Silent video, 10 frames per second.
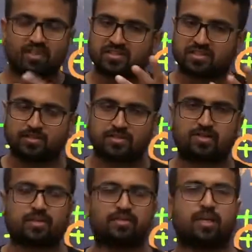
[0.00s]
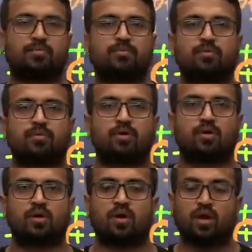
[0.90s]
semester exam
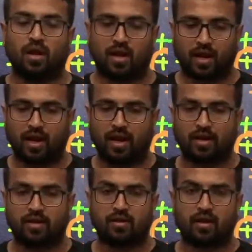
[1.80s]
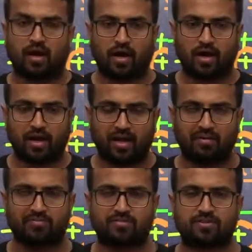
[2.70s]
and I
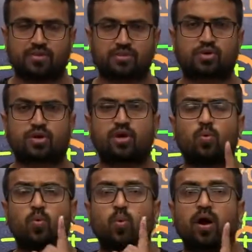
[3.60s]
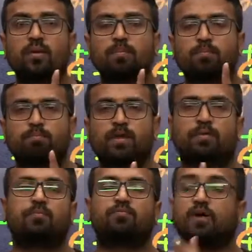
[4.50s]
have just read one
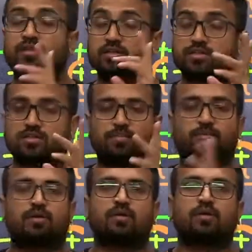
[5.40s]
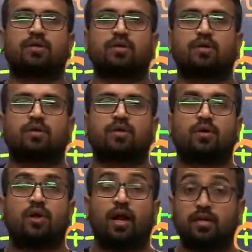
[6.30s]
chapter
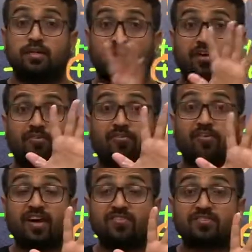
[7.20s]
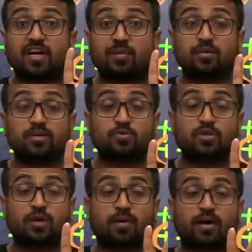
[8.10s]
and there are 5 chapters
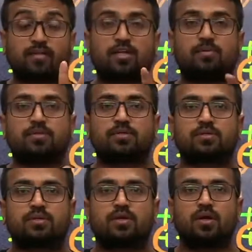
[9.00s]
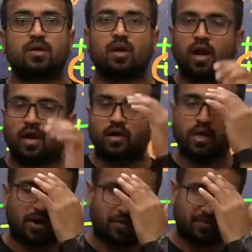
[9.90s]
which are part of the syllabus and
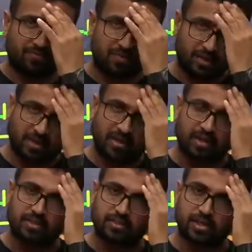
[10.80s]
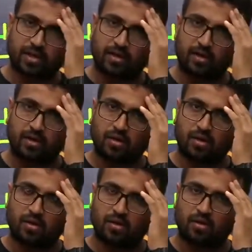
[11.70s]
now I'm feeling really scared.
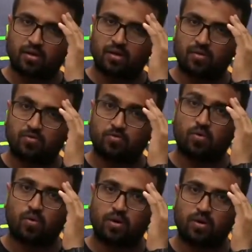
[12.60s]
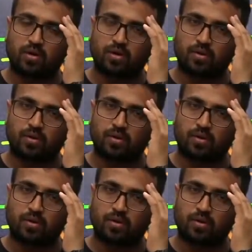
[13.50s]
For what?